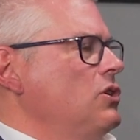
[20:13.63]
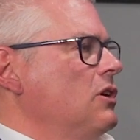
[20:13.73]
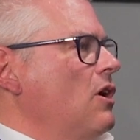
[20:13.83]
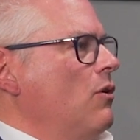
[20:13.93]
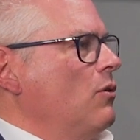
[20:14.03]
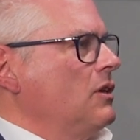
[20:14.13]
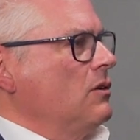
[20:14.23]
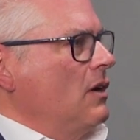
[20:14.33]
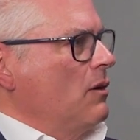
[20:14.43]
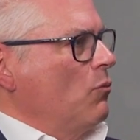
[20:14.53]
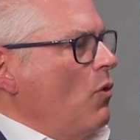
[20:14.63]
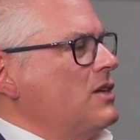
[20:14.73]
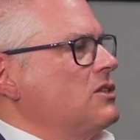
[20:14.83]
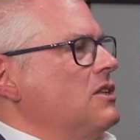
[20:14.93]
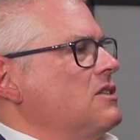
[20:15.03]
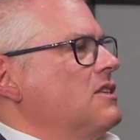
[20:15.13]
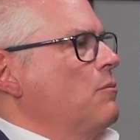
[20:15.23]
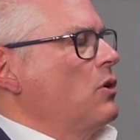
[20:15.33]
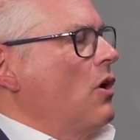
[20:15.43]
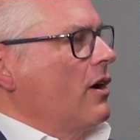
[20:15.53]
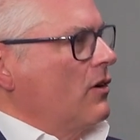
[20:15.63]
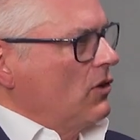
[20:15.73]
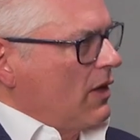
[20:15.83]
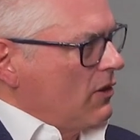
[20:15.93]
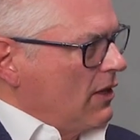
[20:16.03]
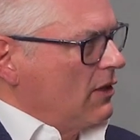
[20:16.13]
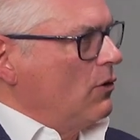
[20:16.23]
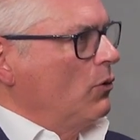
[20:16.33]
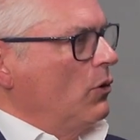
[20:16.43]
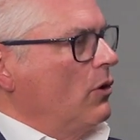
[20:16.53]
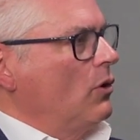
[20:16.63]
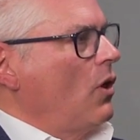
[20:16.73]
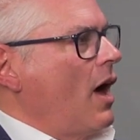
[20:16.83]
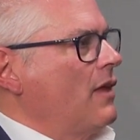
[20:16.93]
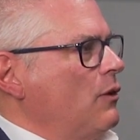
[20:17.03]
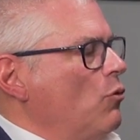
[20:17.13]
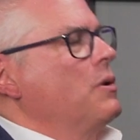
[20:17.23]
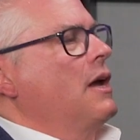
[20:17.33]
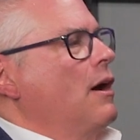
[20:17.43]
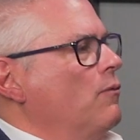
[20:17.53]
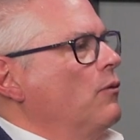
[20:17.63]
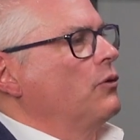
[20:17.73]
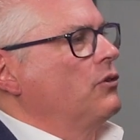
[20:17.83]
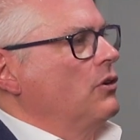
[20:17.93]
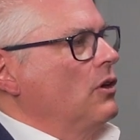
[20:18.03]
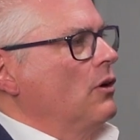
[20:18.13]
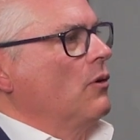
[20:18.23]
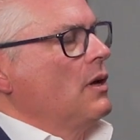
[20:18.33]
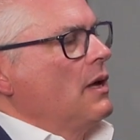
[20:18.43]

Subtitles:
should go and watch this seminar because I think you'll learn a lot that will be helpful to you.